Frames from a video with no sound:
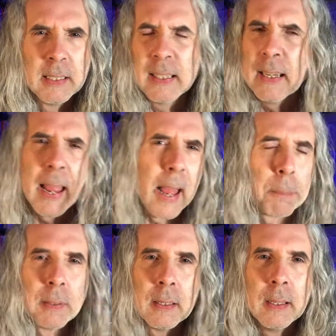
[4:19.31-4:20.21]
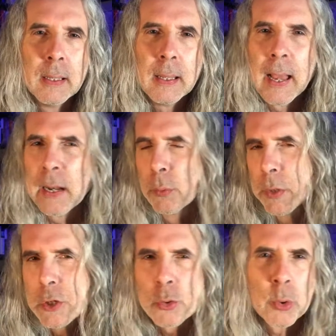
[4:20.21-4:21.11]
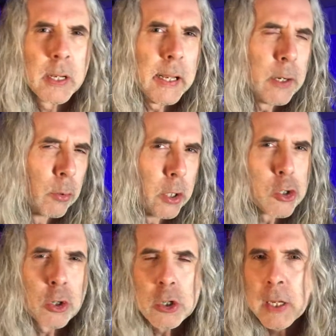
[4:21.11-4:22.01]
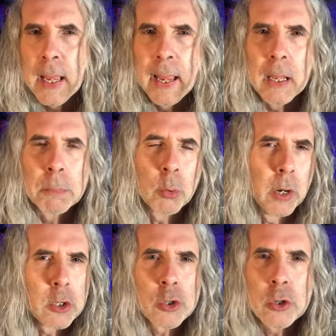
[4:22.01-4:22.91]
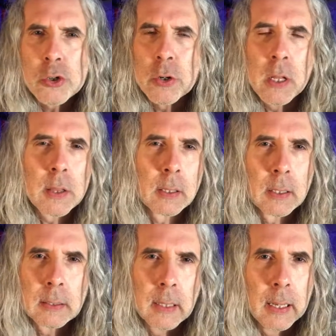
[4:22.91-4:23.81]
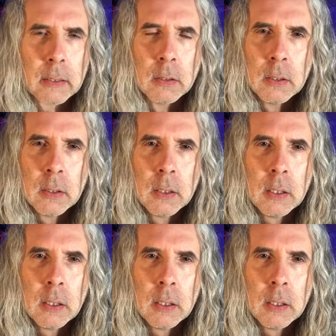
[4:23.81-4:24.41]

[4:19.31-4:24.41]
It didn't happen at a retreat or a church camp or at church or anything like that.